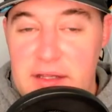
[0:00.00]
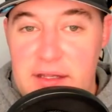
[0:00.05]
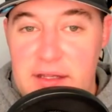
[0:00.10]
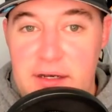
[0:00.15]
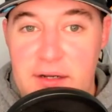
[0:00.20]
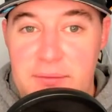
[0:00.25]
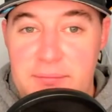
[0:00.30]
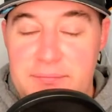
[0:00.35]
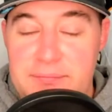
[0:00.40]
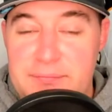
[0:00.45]

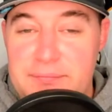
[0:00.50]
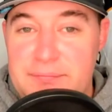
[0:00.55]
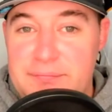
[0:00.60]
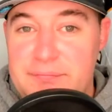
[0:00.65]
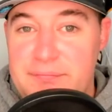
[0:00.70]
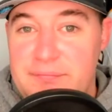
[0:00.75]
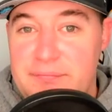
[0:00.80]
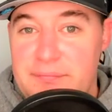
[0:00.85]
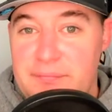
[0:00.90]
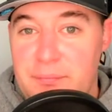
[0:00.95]
know,
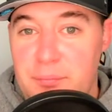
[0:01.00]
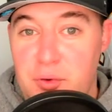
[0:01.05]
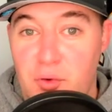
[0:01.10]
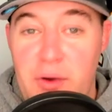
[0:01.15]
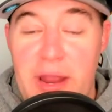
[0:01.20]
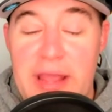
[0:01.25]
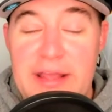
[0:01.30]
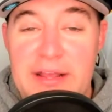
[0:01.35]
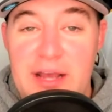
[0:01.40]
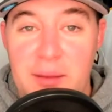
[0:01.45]

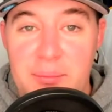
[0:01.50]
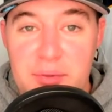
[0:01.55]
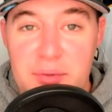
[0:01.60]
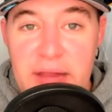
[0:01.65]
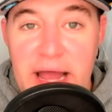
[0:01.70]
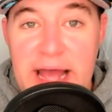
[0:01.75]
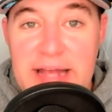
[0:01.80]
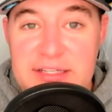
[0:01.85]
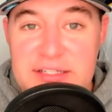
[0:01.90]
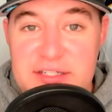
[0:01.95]
breakup
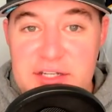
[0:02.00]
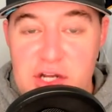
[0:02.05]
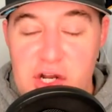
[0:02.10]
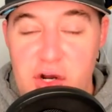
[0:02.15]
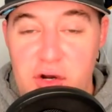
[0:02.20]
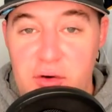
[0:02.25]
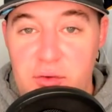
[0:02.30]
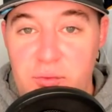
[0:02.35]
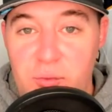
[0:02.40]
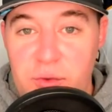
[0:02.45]
last
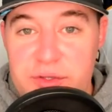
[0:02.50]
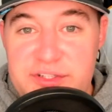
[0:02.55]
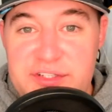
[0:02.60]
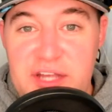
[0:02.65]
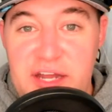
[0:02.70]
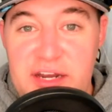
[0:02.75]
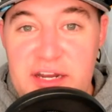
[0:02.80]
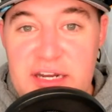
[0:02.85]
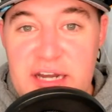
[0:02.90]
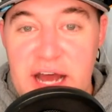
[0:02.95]
year with
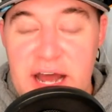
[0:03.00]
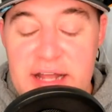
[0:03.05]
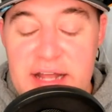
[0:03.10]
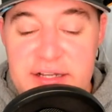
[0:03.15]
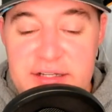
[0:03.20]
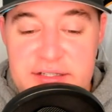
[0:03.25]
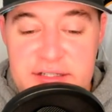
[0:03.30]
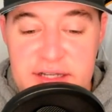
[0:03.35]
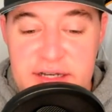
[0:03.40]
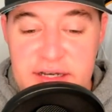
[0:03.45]
Sonny
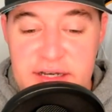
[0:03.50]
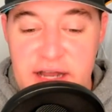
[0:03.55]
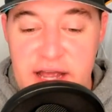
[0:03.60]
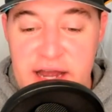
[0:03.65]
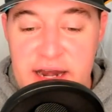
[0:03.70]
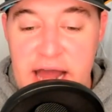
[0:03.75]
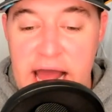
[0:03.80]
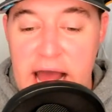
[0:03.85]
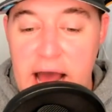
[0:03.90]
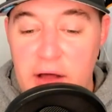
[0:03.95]
Dykes and
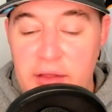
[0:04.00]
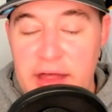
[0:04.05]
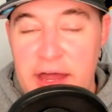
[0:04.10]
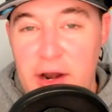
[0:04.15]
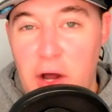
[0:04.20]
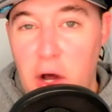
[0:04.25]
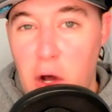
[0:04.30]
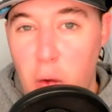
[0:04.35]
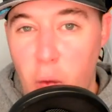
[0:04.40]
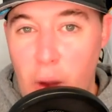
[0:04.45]
how that
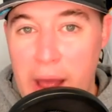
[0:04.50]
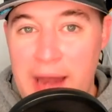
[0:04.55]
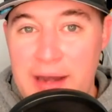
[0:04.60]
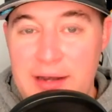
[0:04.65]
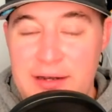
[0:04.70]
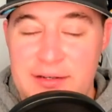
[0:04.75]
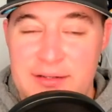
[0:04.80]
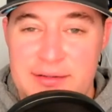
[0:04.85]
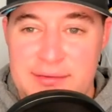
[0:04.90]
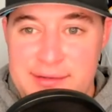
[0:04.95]
all went
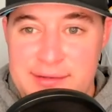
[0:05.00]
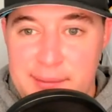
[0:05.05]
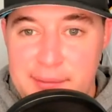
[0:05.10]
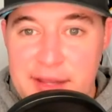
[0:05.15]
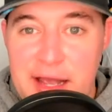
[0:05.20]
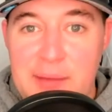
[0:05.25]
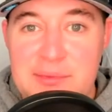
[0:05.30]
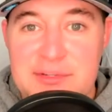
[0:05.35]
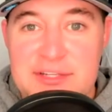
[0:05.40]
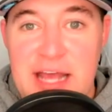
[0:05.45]
and
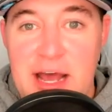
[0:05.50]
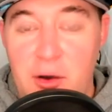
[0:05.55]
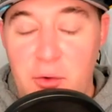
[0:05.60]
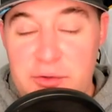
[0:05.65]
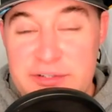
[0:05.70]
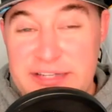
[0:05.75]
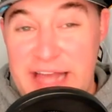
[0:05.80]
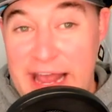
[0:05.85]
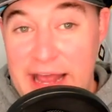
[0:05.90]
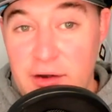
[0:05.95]
sometimes how it
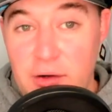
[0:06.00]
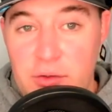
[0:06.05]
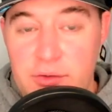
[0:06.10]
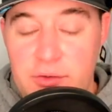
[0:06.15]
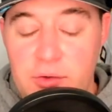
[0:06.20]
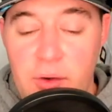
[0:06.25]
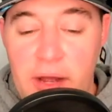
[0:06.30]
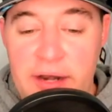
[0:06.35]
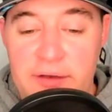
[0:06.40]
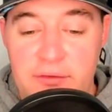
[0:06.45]
was handled,
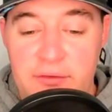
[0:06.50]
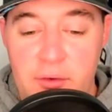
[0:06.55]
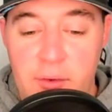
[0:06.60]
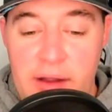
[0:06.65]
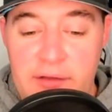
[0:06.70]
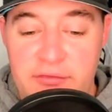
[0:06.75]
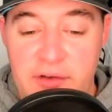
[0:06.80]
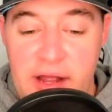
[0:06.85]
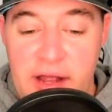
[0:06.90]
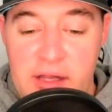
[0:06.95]

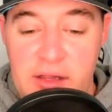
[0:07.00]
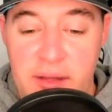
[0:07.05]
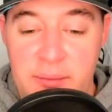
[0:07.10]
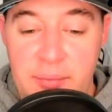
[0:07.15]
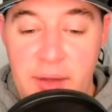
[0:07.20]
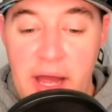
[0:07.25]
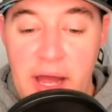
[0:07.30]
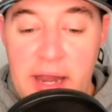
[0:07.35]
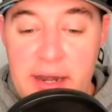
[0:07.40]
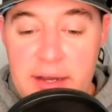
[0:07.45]
quite frankly.
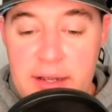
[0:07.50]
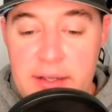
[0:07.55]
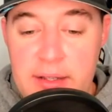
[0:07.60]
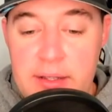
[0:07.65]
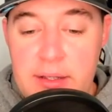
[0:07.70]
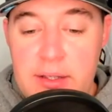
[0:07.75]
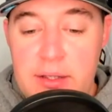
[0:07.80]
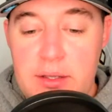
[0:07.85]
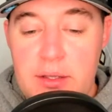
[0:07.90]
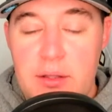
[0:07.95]
But
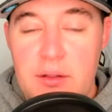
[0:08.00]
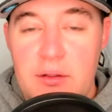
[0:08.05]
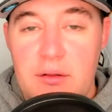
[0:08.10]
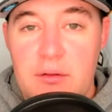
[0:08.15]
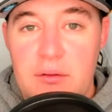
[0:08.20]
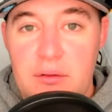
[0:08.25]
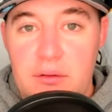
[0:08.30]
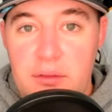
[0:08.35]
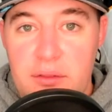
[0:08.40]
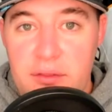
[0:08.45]

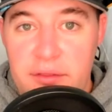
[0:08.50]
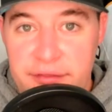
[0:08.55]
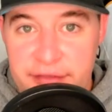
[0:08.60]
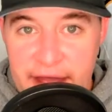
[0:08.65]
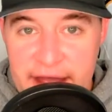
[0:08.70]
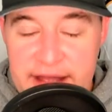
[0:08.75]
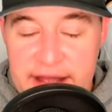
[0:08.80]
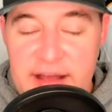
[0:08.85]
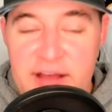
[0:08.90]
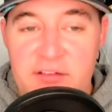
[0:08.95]

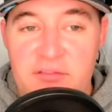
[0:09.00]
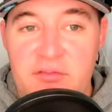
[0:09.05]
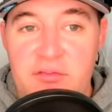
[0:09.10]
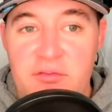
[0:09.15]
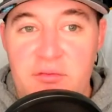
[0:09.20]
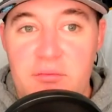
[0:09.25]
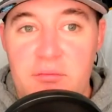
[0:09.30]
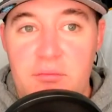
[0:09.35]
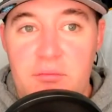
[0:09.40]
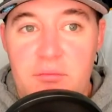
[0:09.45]
they have
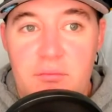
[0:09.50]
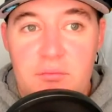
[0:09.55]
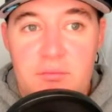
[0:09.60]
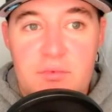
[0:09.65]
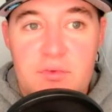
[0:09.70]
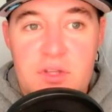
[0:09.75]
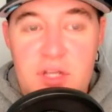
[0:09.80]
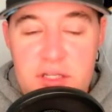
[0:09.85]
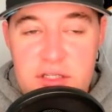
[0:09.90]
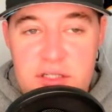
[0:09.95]

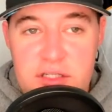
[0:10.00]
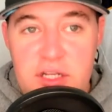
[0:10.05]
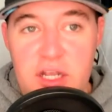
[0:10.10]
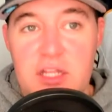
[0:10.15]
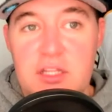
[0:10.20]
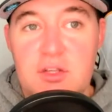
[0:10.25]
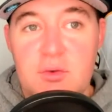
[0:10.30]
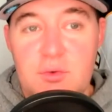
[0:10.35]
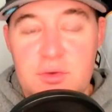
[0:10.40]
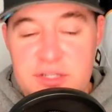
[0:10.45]

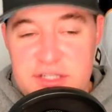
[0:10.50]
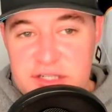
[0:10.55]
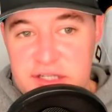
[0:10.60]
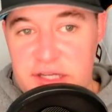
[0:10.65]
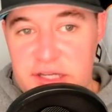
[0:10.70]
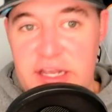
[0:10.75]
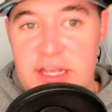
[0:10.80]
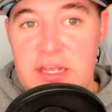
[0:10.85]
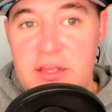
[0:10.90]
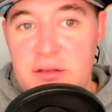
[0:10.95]

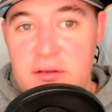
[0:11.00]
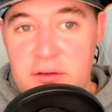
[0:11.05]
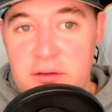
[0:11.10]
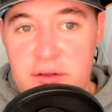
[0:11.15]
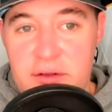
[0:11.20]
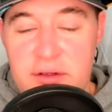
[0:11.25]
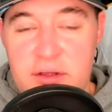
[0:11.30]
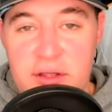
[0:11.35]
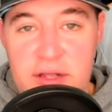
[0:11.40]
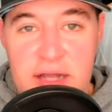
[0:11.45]
continuously
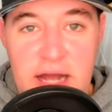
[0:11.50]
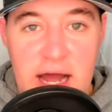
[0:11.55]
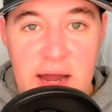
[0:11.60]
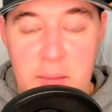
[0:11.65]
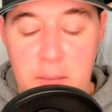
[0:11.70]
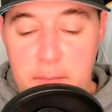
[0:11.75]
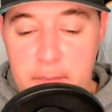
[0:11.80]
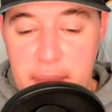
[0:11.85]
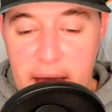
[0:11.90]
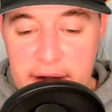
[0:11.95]

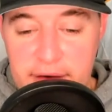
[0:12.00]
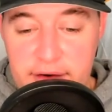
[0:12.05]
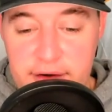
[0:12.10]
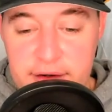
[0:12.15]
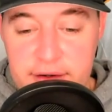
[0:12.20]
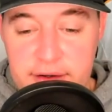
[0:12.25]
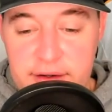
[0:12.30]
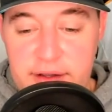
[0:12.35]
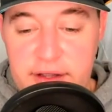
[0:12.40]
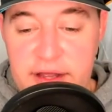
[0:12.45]
gotten
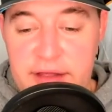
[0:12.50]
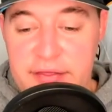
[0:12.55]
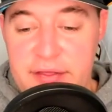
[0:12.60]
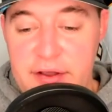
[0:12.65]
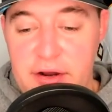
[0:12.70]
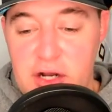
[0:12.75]
better in their